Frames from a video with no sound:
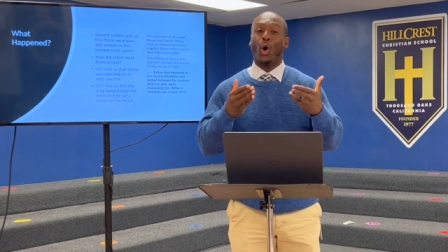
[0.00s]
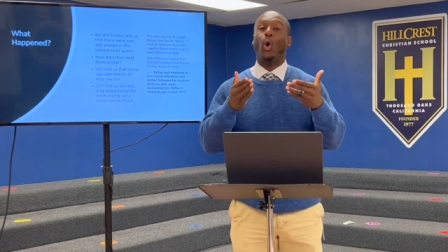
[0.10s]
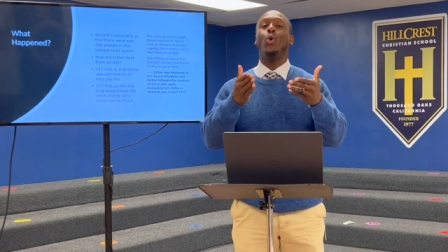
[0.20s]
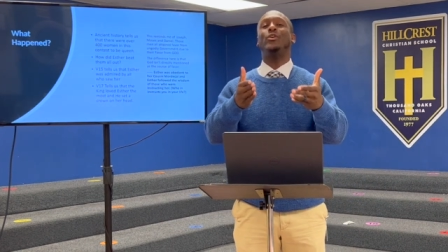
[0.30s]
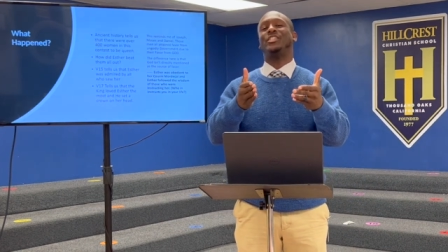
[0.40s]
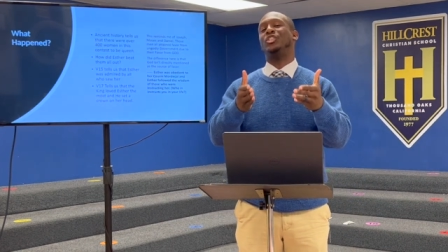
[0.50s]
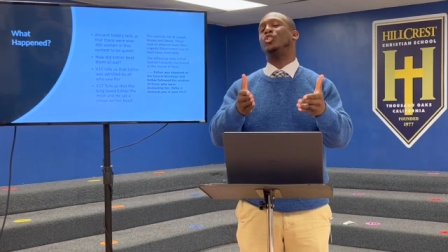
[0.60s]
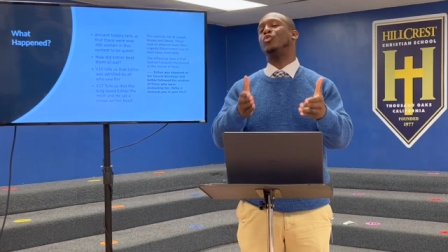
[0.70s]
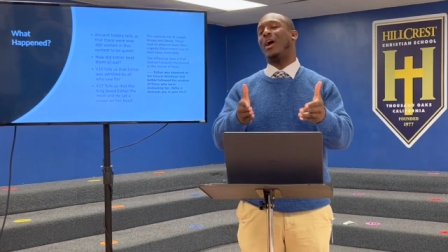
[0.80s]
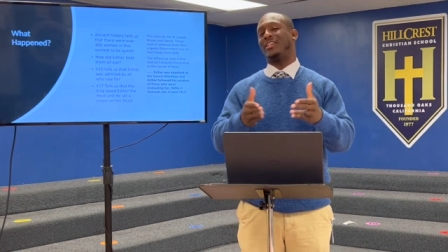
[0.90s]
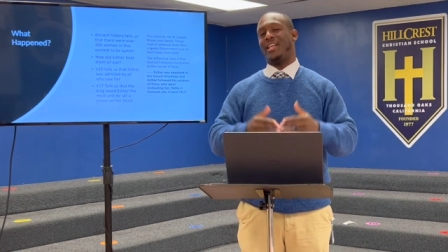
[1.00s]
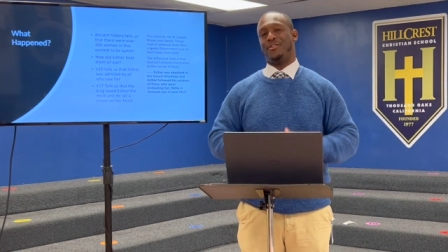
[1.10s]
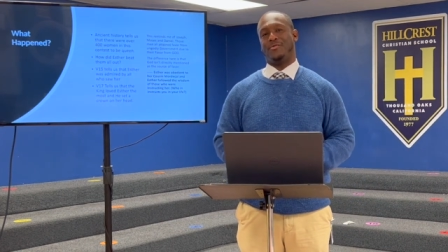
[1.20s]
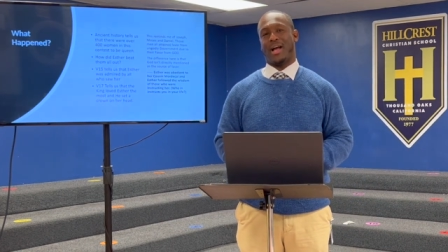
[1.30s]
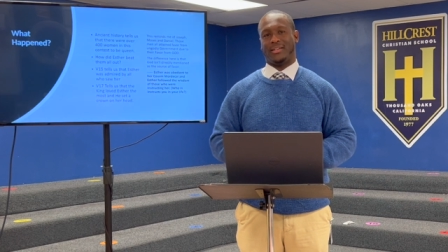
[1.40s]
Who is instructing
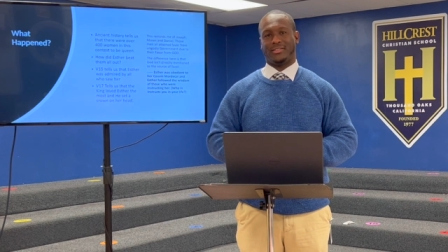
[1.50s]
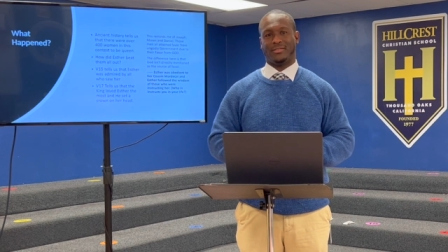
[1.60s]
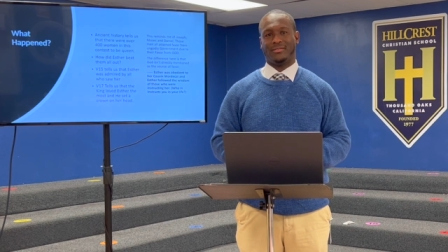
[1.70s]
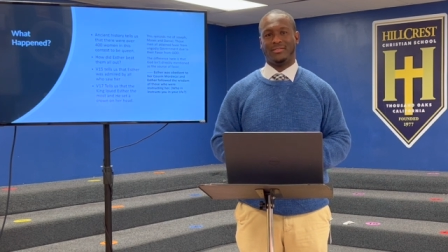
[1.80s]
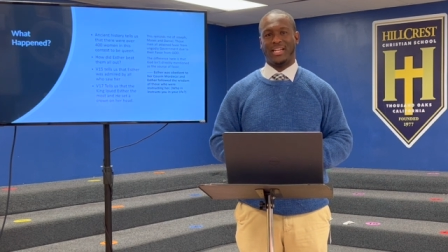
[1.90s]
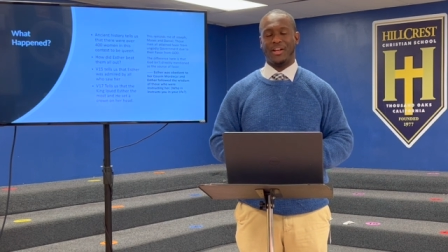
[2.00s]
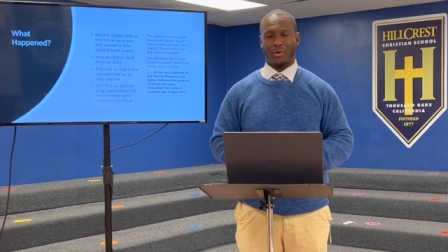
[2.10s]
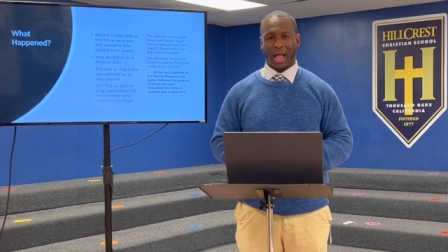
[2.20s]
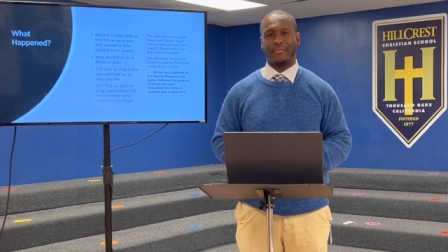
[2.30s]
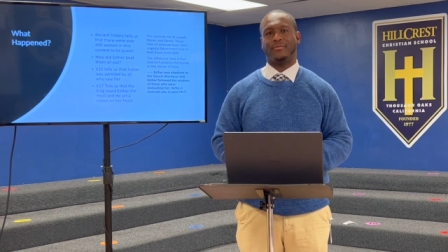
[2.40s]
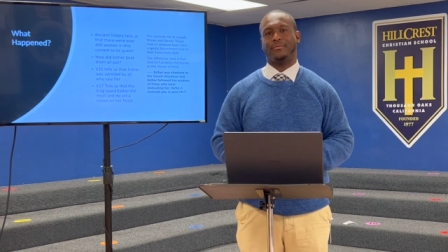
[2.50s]
you guys in your life?